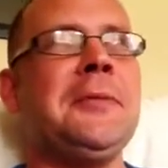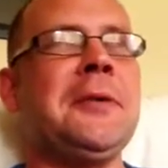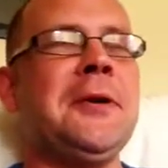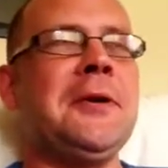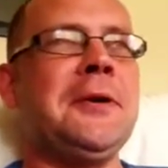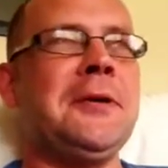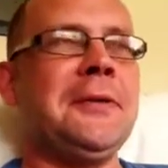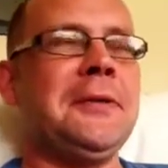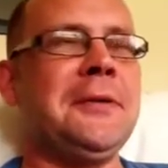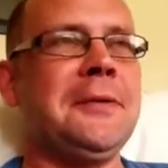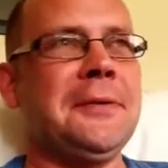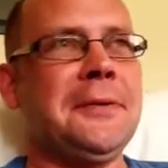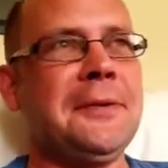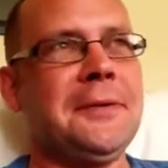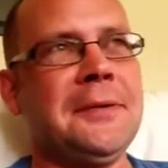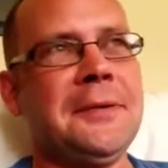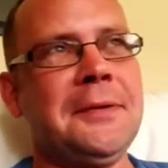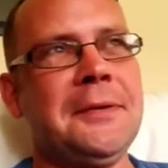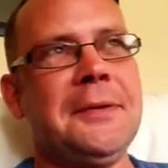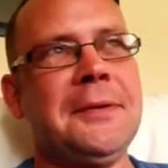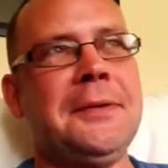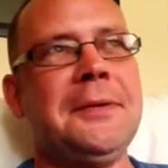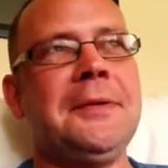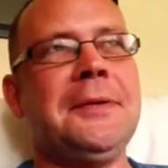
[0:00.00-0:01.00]
me?
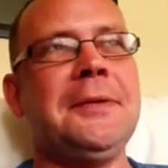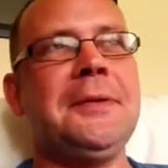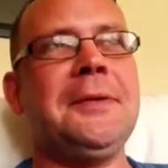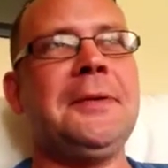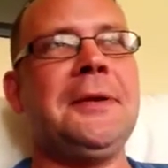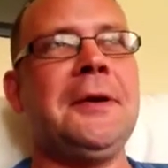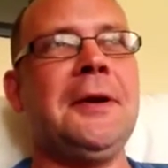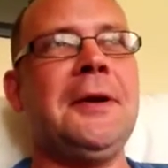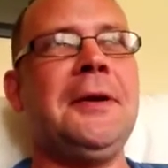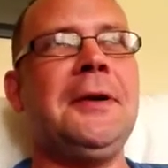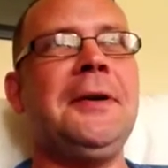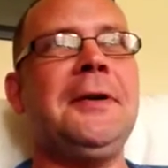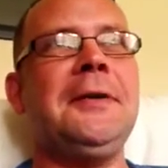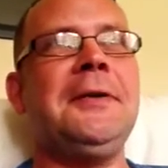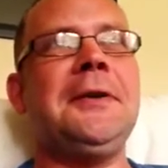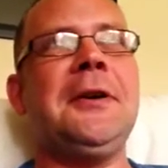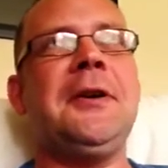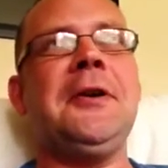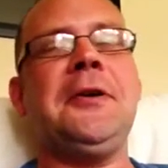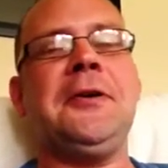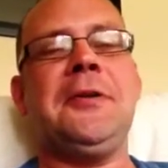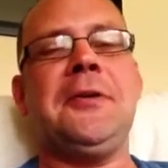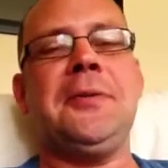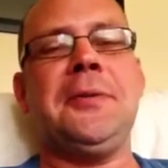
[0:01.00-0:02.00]
Oh,
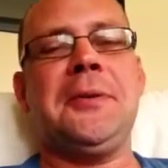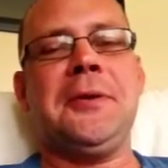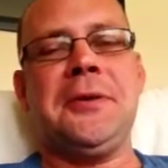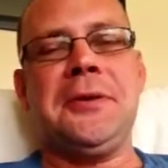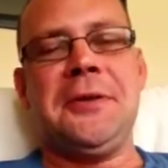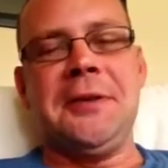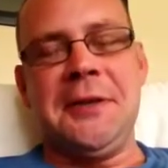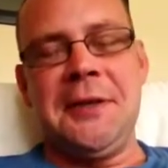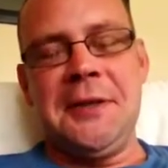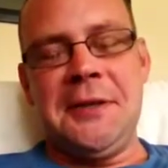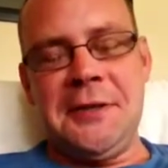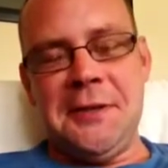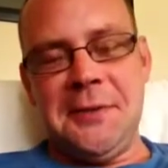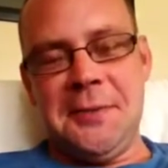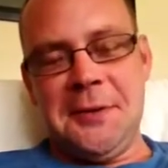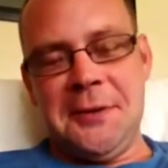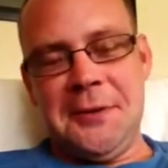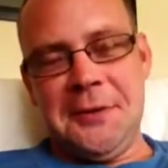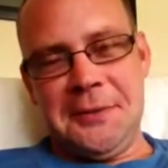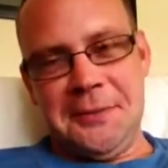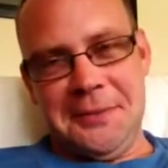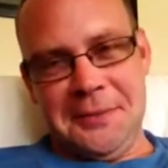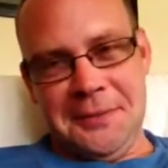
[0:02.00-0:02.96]
God, the world hates me.